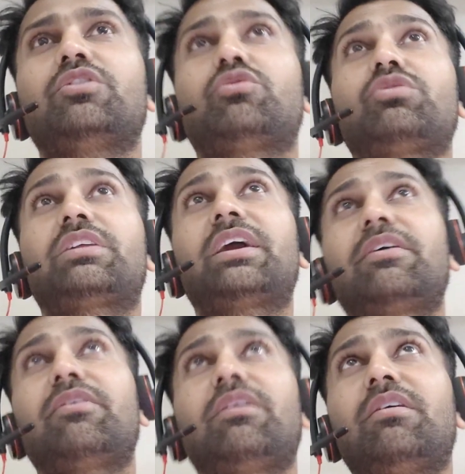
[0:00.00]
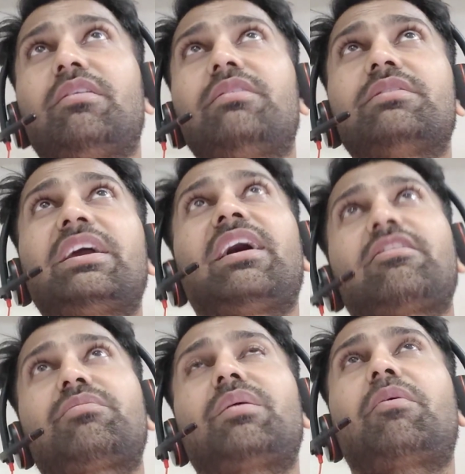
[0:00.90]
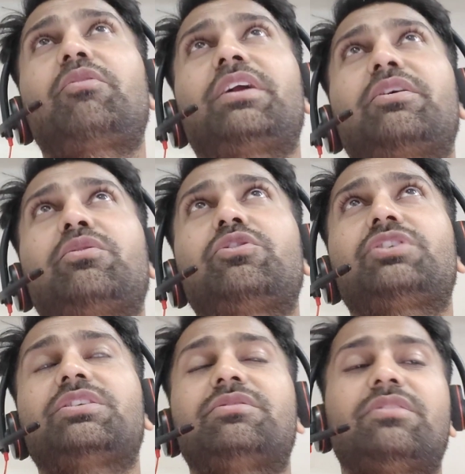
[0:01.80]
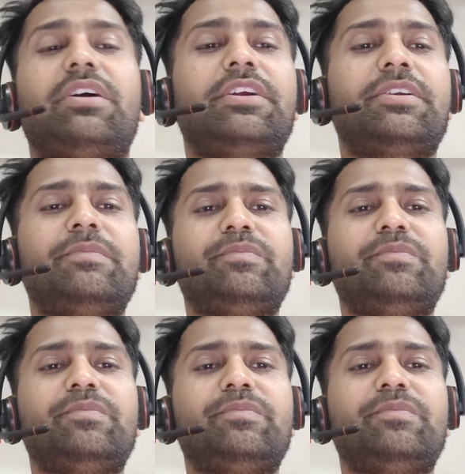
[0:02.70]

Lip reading: So they ask me about that questions, right?